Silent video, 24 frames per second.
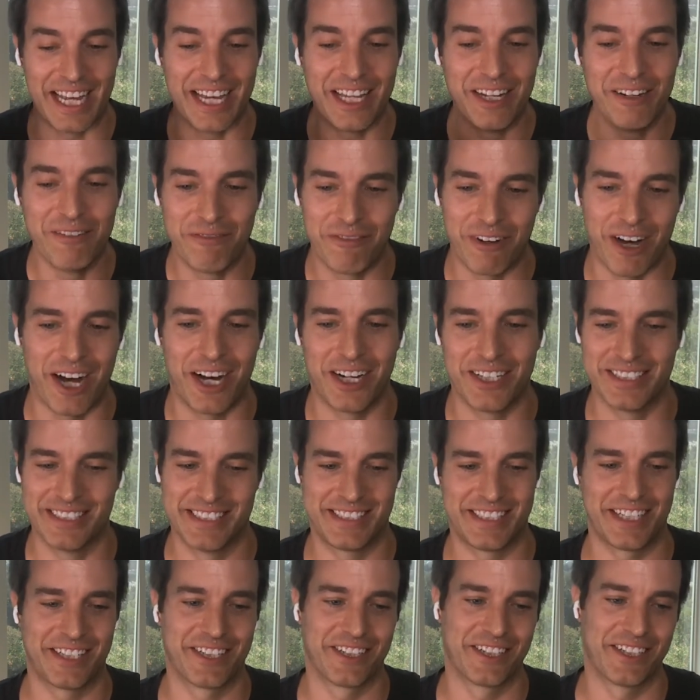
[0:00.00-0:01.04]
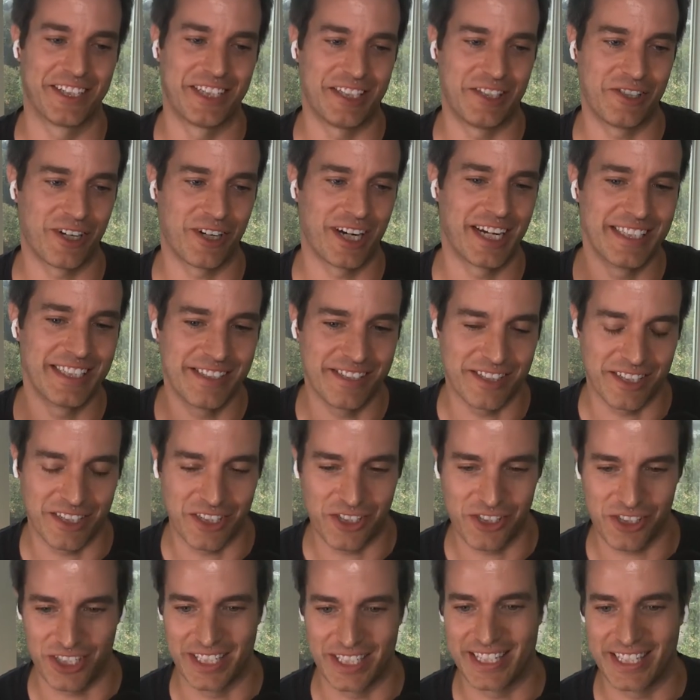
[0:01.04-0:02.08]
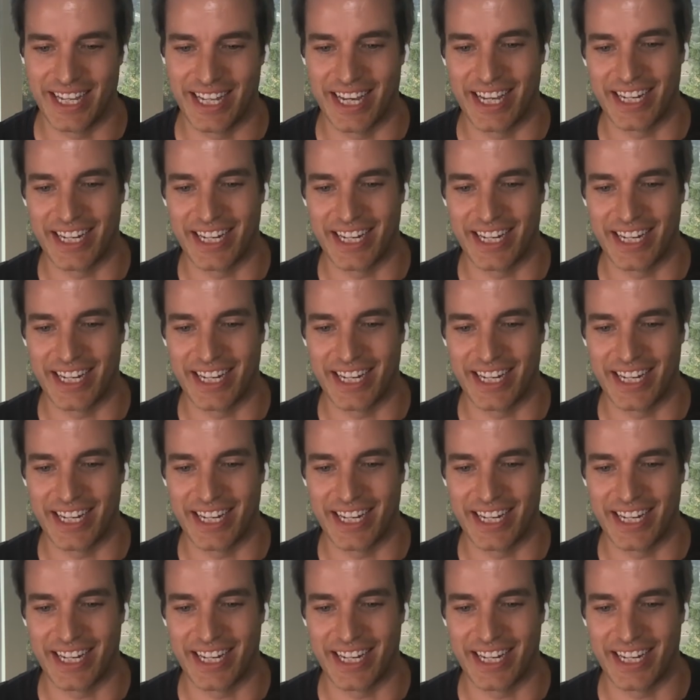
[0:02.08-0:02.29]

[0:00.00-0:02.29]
involuntary transition